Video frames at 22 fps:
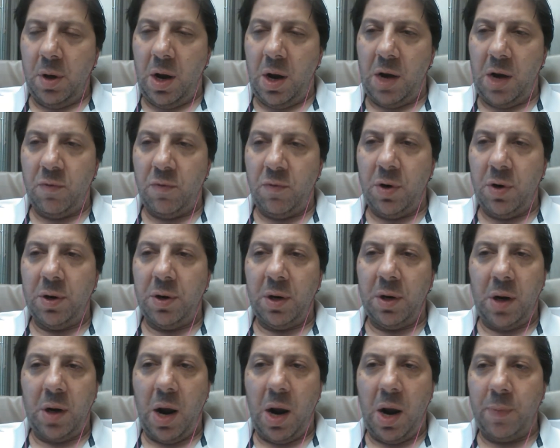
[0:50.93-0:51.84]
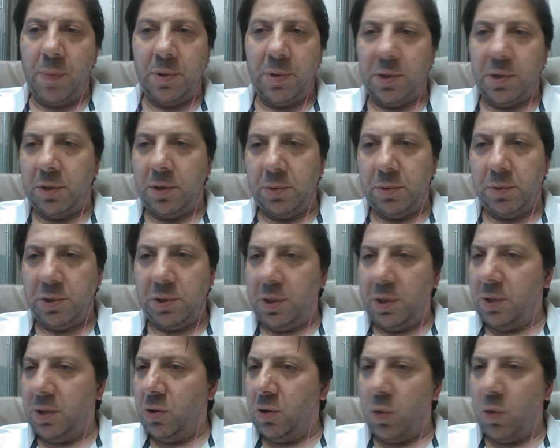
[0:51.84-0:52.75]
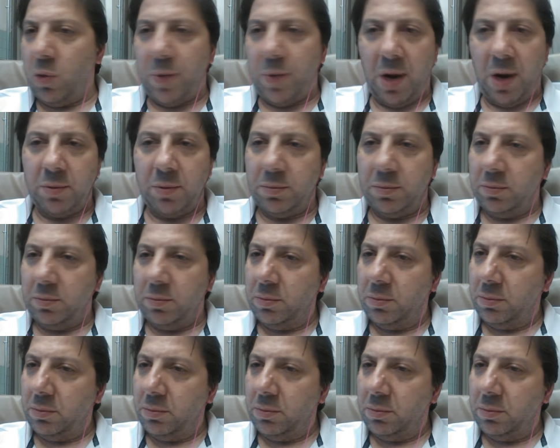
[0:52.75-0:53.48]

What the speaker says: and I run copies on the machine, no problem.